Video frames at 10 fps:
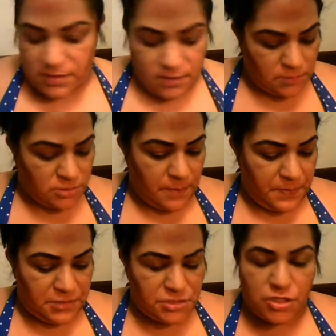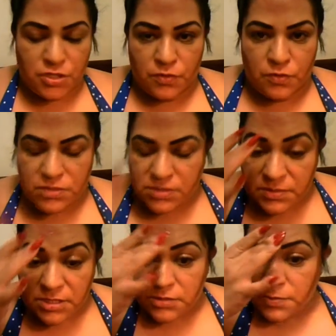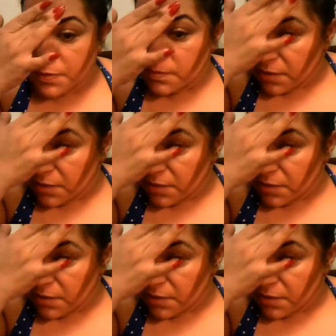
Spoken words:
Shop HQ sometimes puts